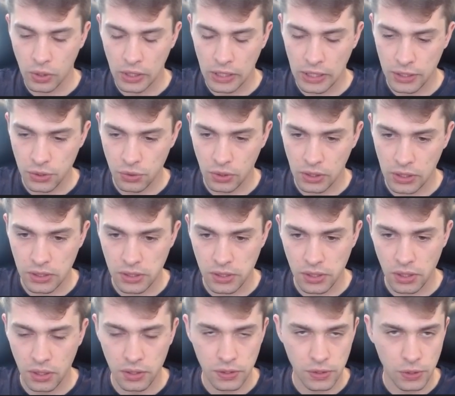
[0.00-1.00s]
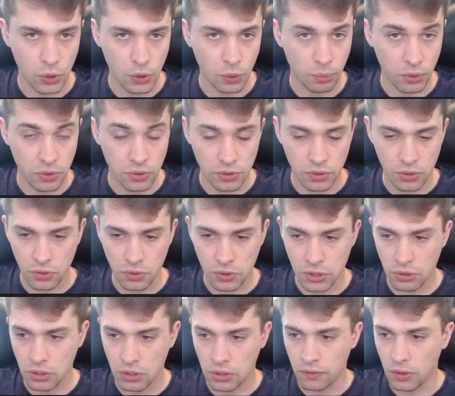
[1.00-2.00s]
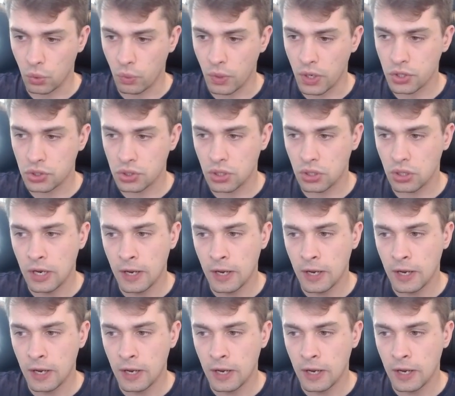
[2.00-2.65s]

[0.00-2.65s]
As you can tell, it's 0.00 evaluation,